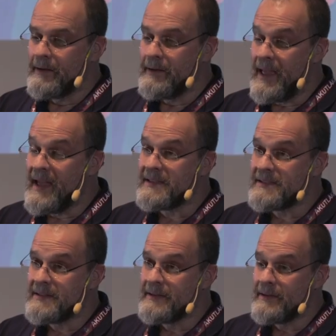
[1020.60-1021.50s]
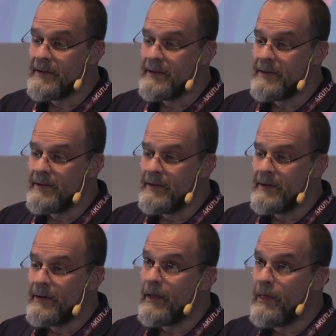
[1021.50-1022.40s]
Yes,
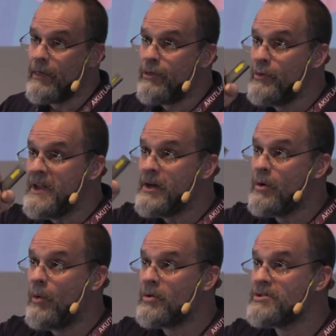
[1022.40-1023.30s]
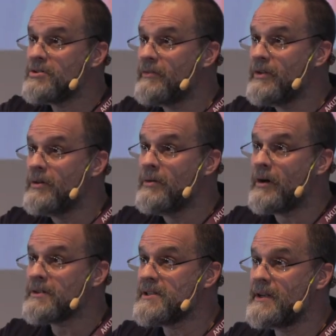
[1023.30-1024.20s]
Three quarters of you
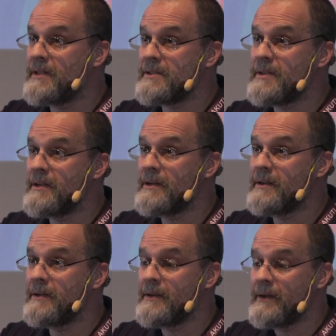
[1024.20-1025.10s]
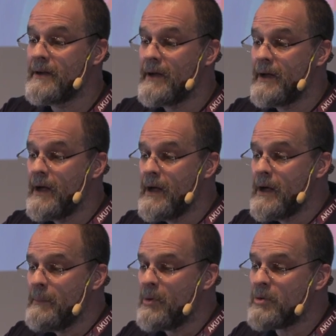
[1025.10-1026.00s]
are sinners.
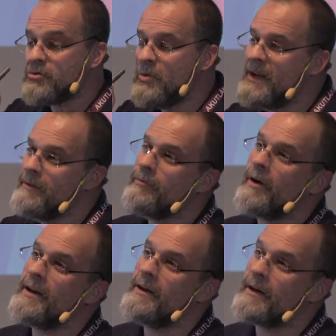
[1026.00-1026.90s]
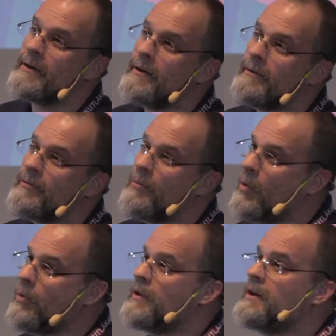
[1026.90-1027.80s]
But what's really frightening from
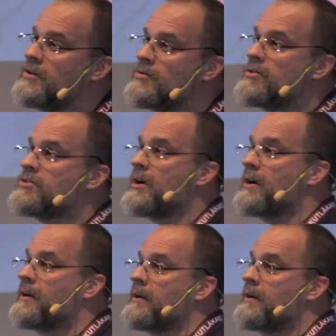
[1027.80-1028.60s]
all the literature